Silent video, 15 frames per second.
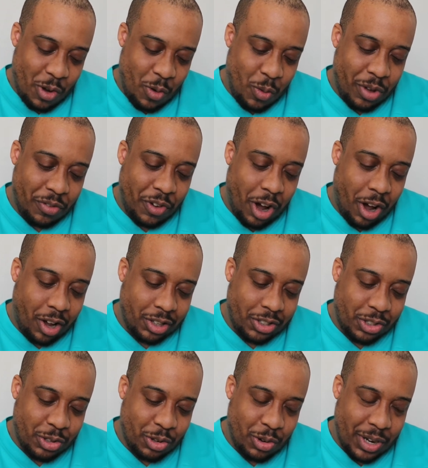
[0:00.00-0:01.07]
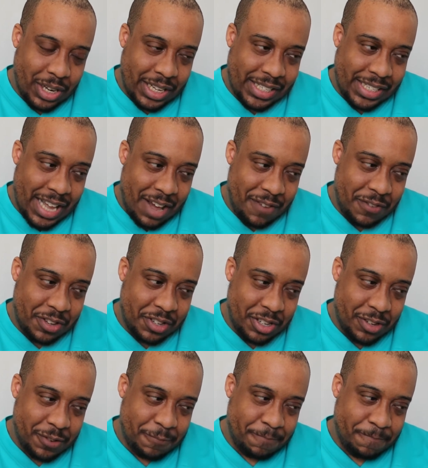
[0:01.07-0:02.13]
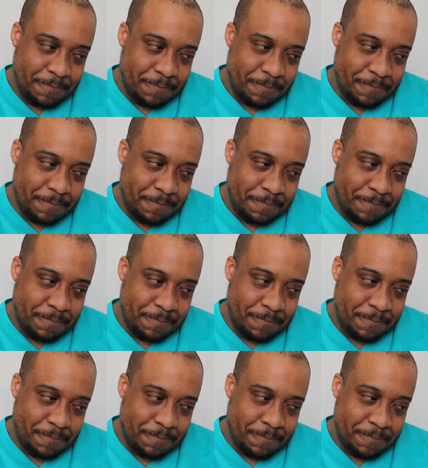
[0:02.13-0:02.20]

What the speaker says: with Arsenal against Everton,